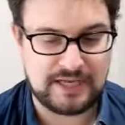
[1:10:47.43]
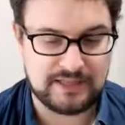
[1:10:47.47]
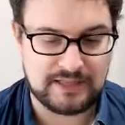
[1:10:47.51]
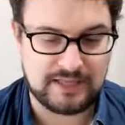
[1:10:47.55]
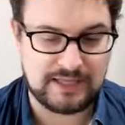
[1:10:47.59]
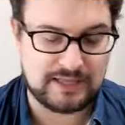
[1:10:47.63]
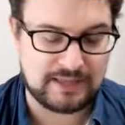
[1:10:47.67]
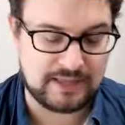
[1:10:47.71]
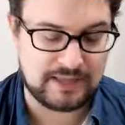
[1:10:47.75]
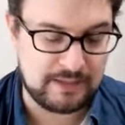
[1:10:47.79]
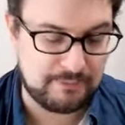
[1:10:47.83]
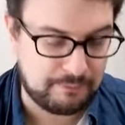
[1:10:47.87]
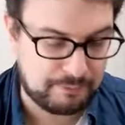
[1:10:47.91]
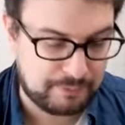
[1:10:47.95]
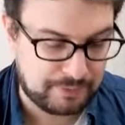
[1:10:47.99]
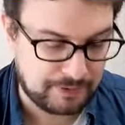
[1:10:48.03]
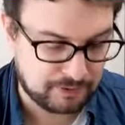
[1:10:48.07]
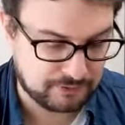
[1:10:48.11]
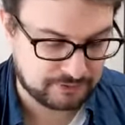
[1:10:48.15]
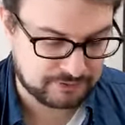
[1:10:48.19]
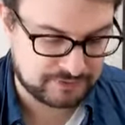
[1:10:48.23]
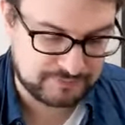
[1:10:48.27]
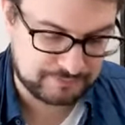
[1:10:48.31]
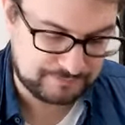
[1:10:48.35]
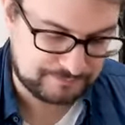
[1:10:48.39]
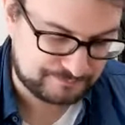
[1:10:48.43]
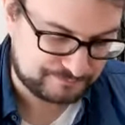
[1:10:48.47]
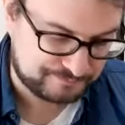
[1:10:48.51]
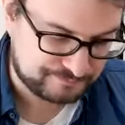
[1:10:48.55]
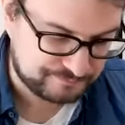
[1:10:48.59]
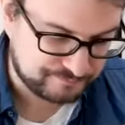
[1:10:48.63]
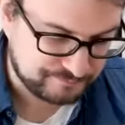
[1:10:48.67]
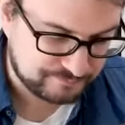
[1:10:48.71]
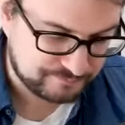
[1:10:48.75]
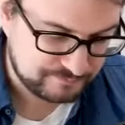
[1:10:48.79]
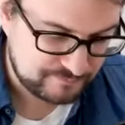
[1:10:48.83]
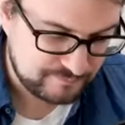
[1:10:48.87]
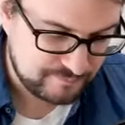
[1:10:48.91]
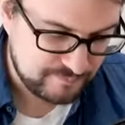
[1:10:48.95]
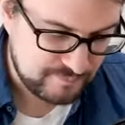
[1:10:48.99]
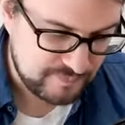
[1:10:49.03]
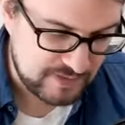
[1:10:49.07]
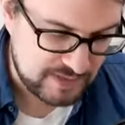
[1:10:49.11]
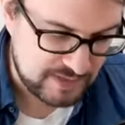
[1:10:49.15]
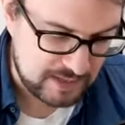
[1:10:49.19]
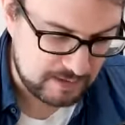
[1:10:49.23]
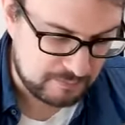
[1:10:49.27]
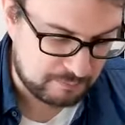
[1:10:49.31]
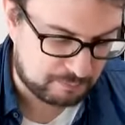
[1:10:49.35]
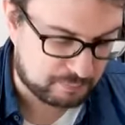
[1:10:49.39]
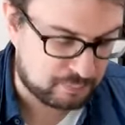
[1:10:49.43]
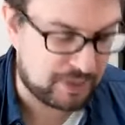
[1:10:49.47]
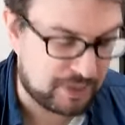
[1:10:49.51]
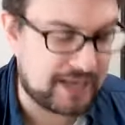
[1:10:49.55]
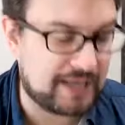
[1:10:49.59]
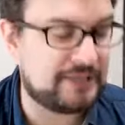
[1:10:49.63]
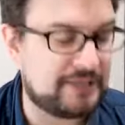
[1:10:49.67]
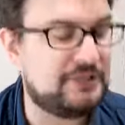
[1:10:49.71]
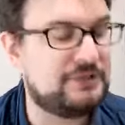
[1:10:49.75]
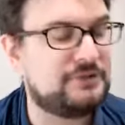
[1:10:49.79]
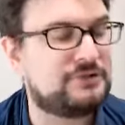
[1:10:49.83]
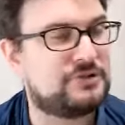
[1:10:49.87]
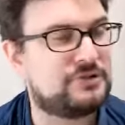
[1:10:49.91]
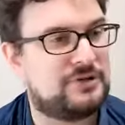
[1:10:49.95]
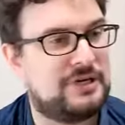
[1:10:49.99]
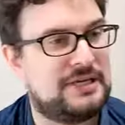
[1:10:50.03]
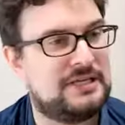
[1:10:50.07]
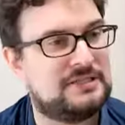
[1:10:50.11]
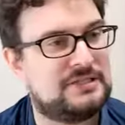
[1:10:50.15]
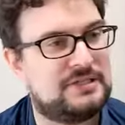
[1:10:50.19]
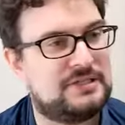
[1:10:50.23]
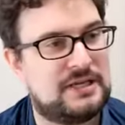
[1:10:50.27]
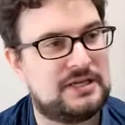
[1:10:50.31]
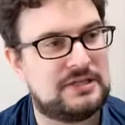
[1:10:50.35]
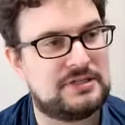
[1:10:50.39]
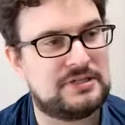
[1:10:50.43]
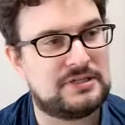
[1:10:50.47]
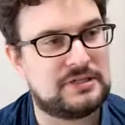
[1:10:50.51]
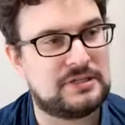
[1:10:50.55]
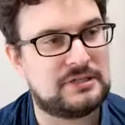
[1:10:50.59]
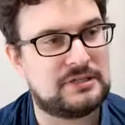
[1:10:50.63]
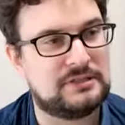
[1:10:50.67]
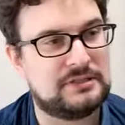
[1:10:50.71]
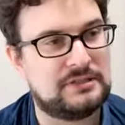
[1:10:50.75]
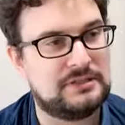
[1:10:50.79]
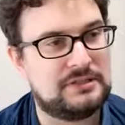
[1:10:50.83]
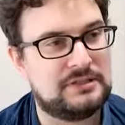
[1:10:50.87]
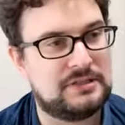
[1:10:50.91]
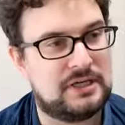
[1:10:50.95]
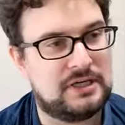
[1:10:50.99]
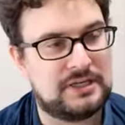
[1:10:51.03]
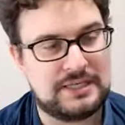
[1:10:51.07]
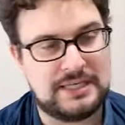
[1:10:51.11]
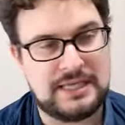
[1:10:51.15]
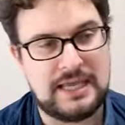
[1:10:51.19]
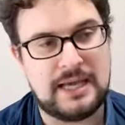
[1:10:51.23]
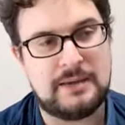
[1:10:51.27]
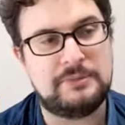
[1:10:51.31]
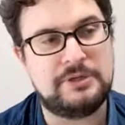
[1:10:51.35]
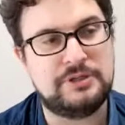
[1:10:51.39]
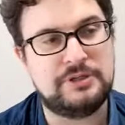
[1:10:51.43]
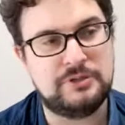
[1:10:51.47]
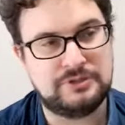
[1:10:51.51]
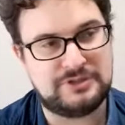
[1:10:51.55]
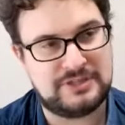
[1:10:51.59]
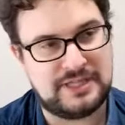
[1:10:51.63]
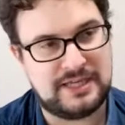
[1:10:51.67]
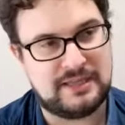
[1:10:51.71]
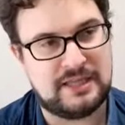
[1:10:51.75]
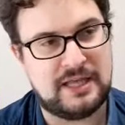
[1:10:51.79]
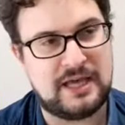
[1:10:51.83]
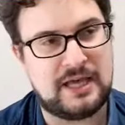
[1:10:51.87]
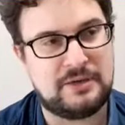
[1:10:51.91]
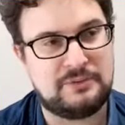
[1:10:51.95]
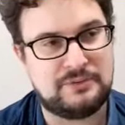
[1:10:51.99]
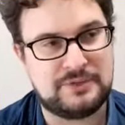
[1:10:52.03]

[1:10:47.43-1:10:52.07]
Like, they built a brand new train station on the Yamanote line,